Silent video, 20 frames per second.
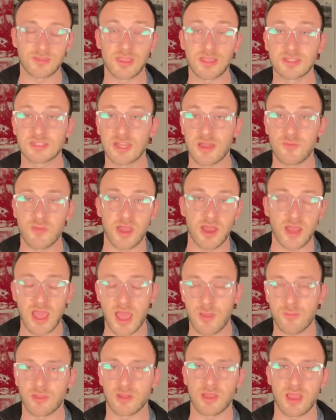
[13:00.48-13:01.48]
things that might
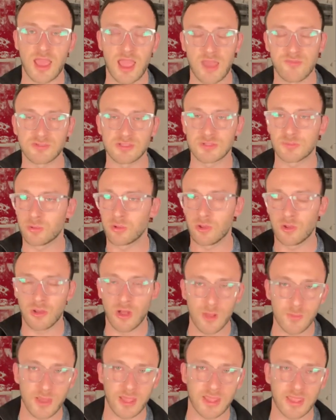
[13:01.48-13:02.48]
happen. I haven't deployed
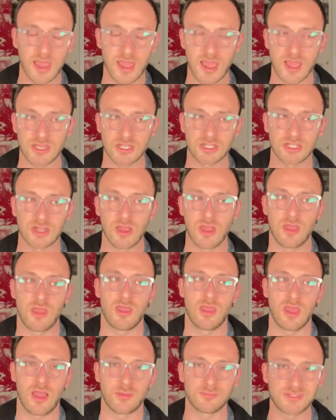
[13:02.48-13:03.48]
all my cash.
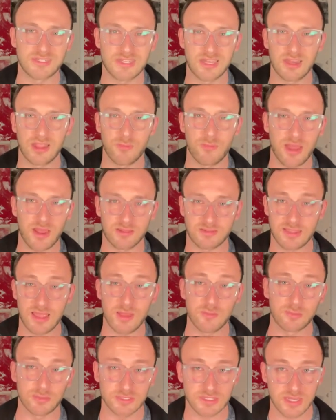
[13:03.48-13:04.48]
I'm sitting about a
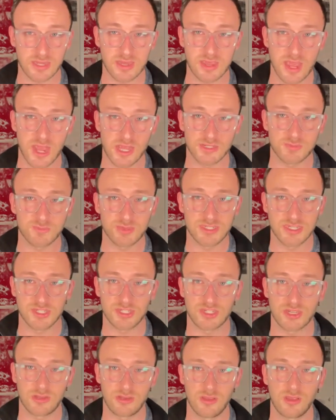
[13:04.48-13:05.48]
10% cash
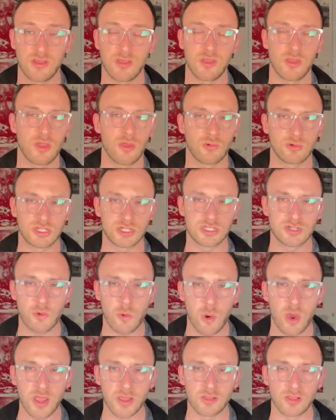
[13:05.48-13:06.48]
position, which is
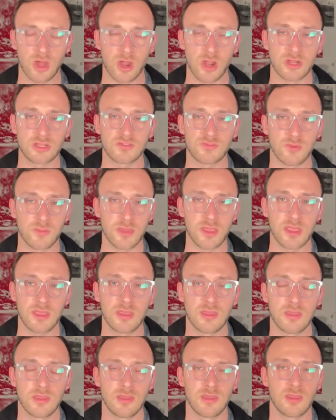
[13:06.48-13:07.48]
quite large for
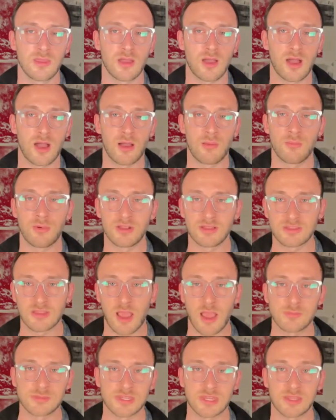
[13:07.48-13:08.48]
me. But in
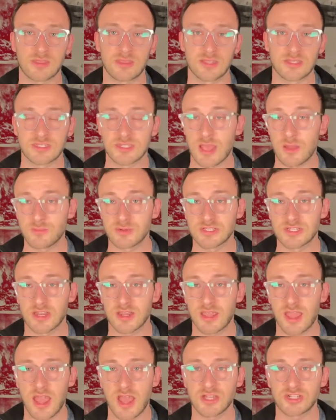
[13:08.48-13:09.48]
times like this,
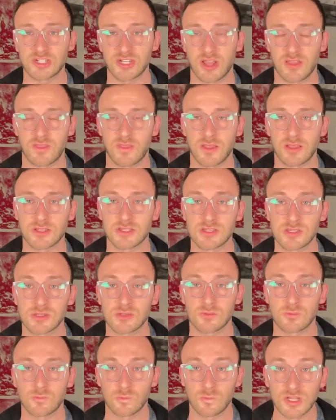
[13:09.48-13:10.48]
10% cash, I think is
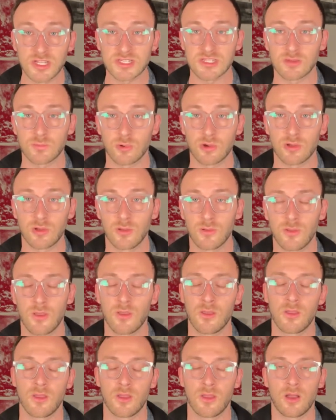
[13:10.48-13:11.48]
reasonable.
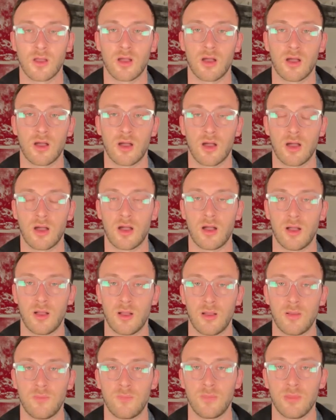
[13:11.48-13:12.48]

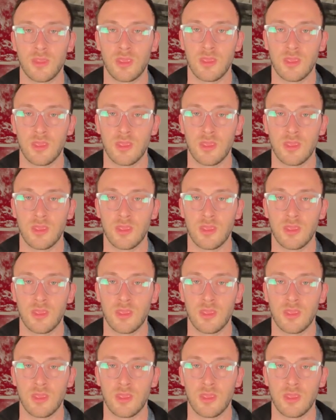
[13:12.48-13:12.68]
And